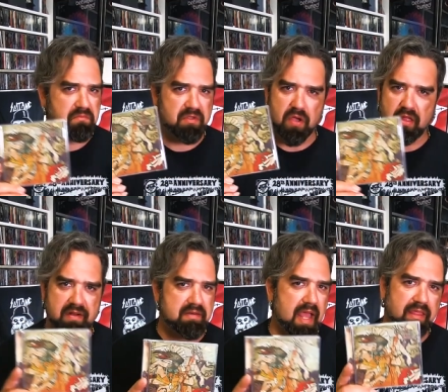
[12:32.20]
call
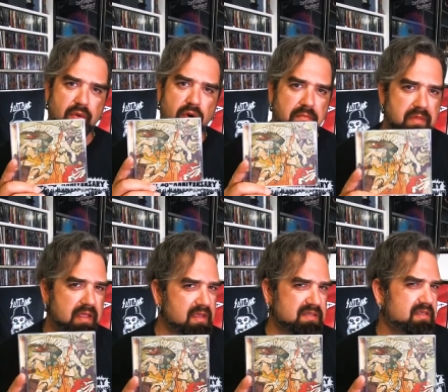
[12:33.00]
it deathcore
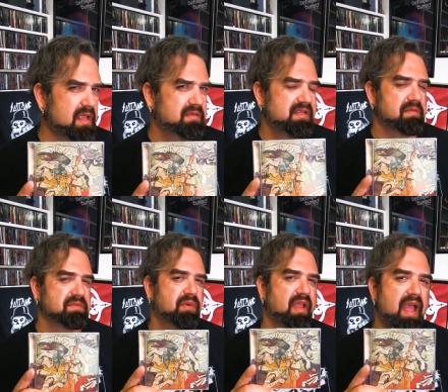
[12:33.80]
because that seems
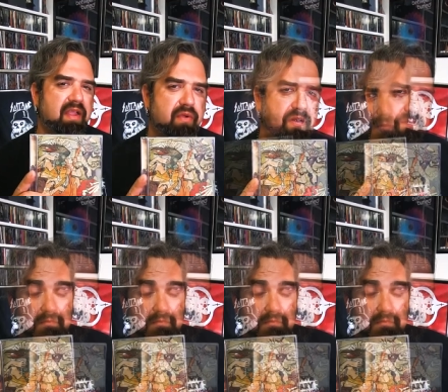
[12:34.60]
pretty accurate.